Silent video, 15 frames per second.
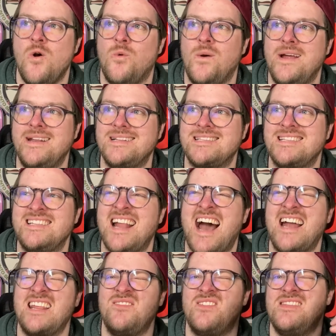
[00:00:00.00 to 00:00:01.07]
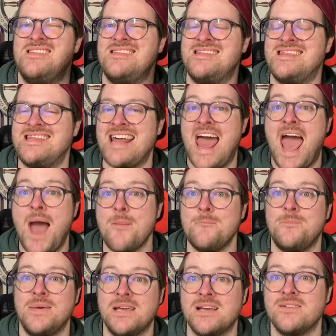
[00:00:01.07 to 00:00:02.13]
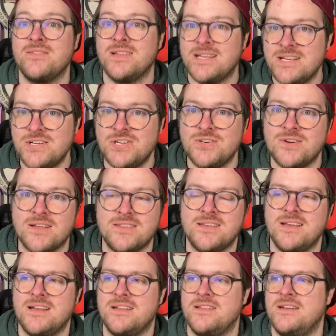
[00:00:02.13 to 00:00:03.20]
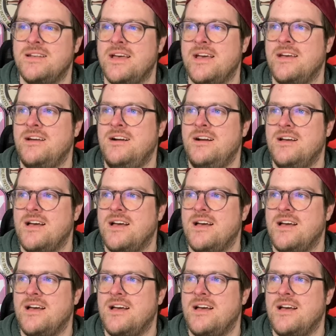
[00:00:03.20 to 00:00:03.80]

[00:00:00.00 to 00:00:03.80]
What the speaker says: when it's not even that big of an issue at the end of the day.